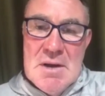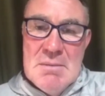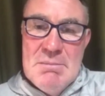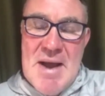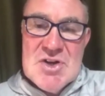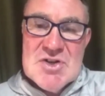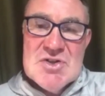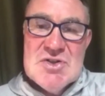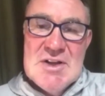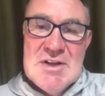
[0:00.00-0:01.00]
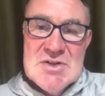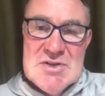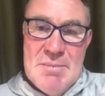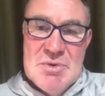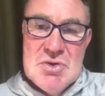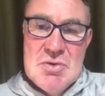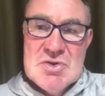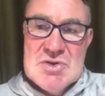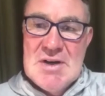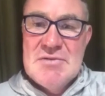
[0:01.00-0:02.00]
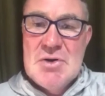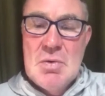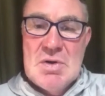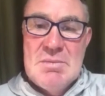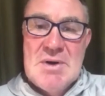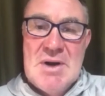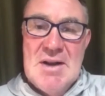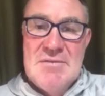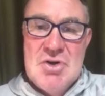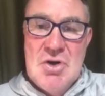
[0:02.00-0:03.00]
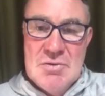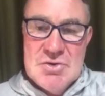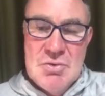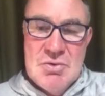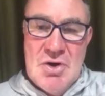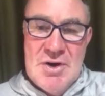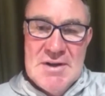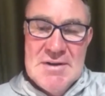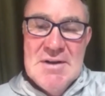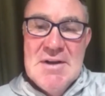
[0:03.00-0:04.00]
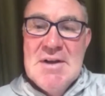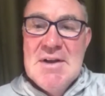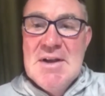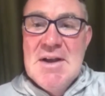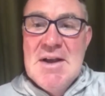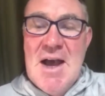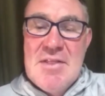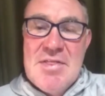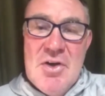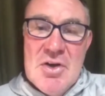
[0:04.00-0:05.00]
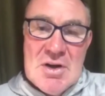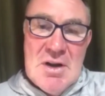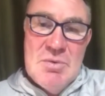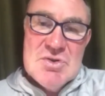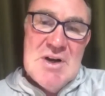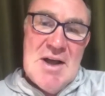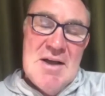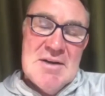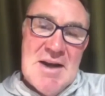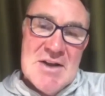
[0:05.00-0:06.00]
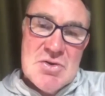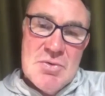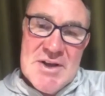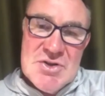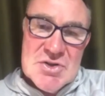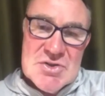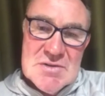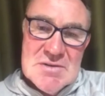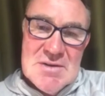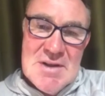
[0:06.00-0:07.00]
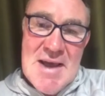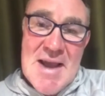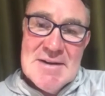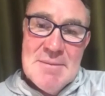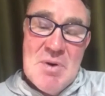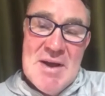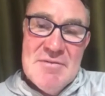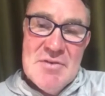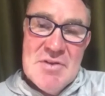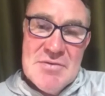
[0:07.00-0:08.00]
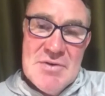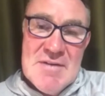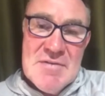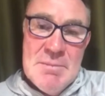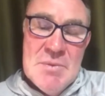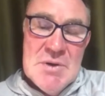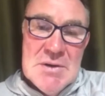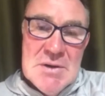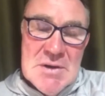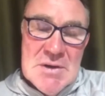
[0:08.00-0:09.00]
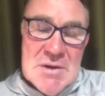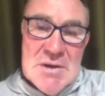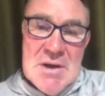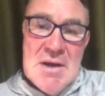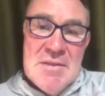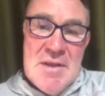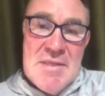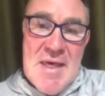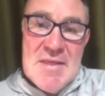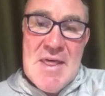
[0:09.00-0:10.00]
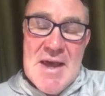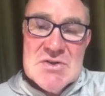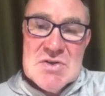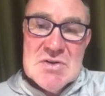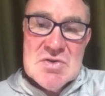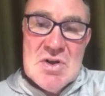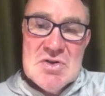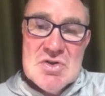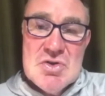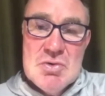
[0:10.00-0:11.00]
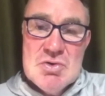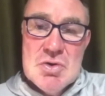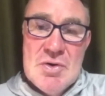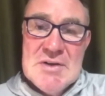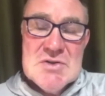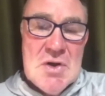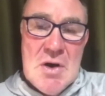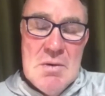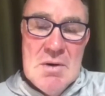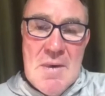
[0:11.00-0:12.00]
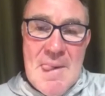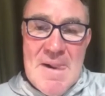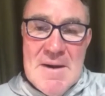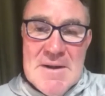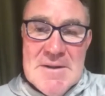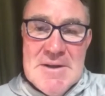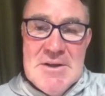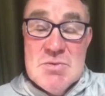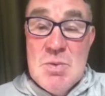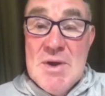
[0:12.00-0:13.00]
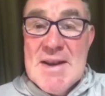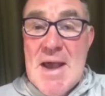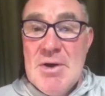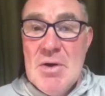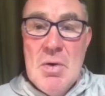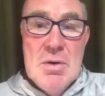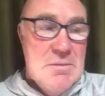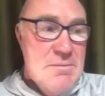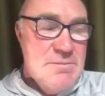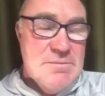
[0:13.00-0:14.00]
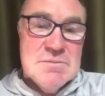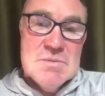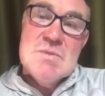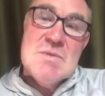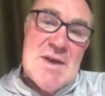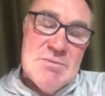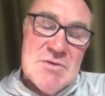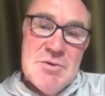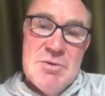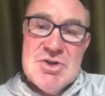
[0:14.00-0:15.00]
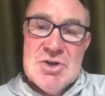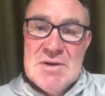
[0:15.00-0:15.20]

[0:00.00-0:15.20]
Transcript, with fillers: Manchester City is number 2, because I love goalkeeping and I love Joe Corrigan. And the third club was Glasgow Rangers, and I ended up playing for the three of them. And that is a true story. So it's weird how it all came to fruition.